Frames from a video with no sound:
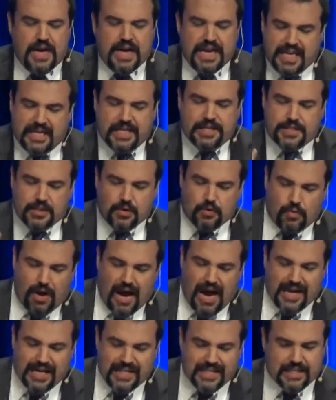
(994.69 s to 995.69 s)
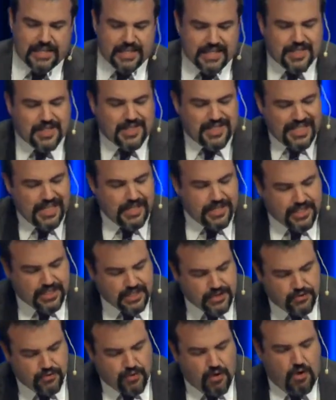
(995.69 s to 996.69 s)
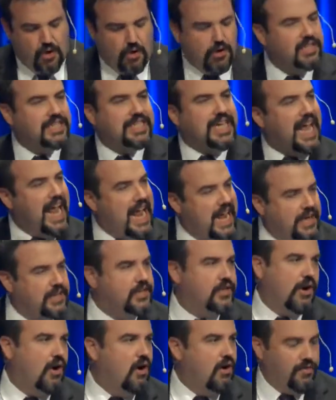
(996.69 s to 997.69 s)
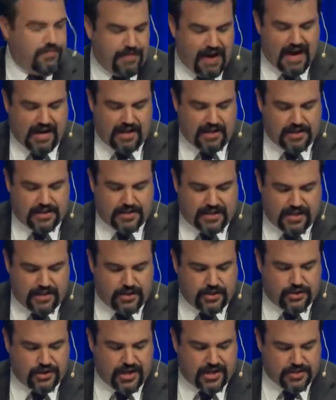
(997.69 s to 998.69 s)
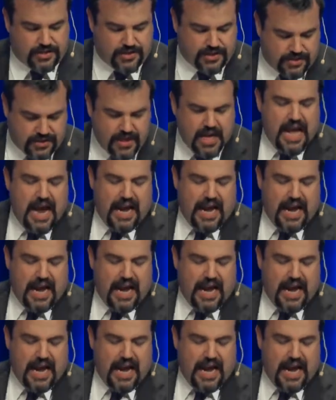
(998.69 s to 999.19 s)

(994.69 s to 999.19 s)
He isn't riding in to seize control and to end all violence and injustice